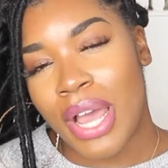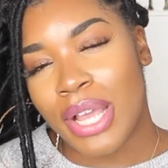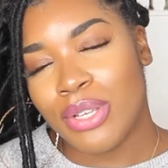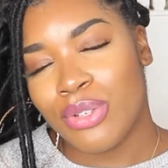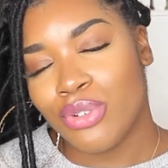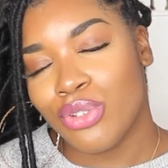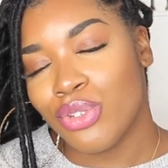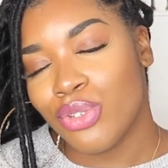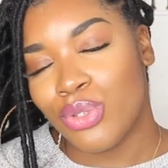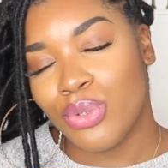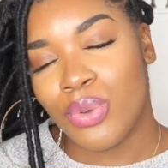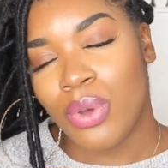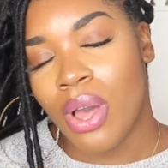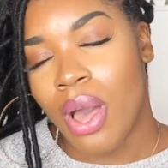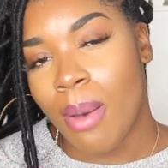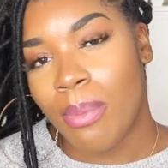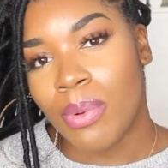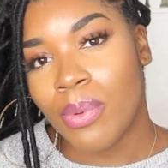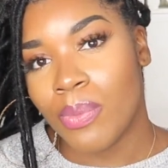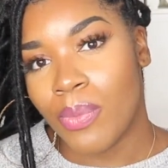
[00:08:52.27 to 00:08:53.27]
I usually do a
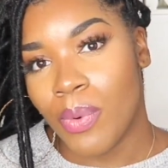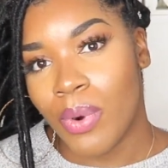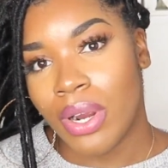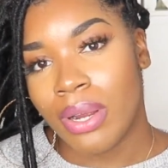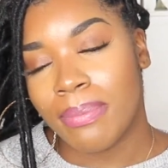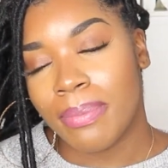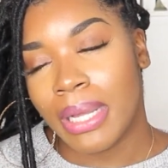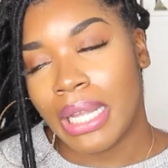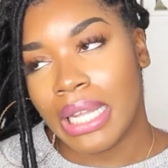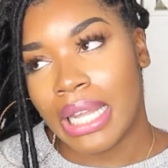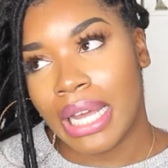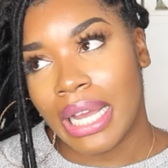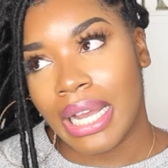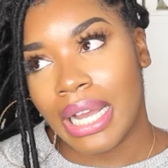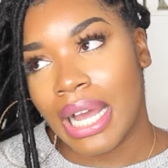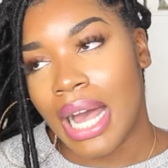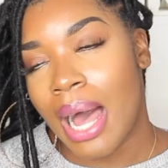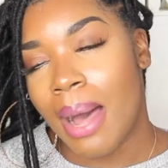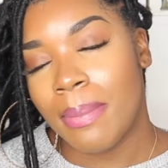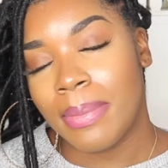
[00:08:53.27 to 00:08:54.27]
couple more, but
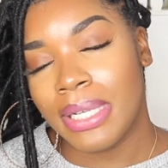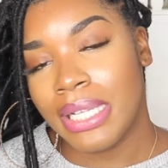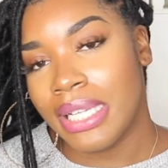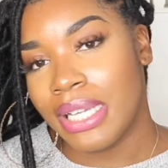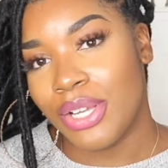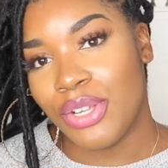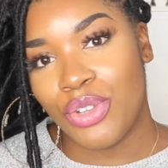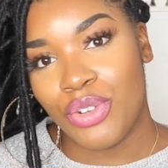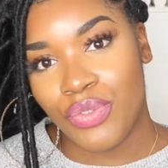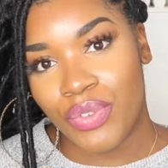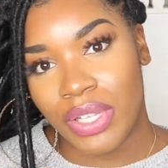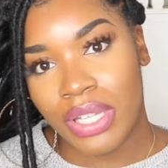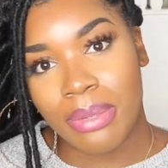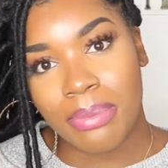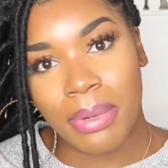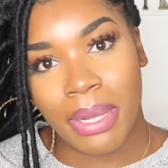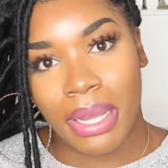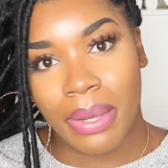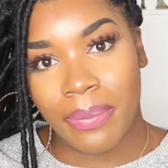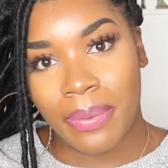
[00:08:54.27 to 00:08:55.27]
like, how many can you really
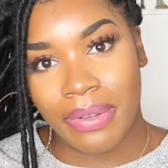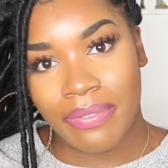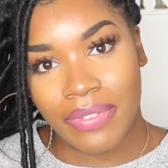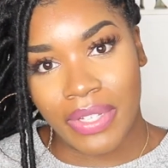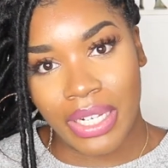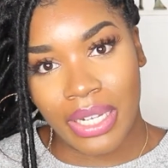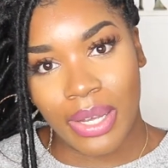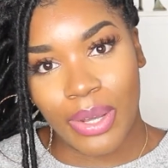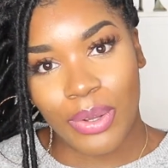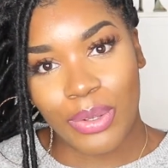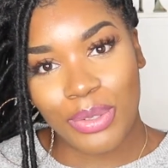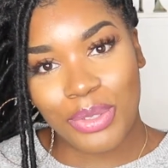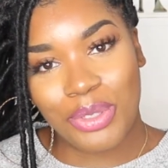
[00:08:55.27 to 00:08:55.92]
put in one video?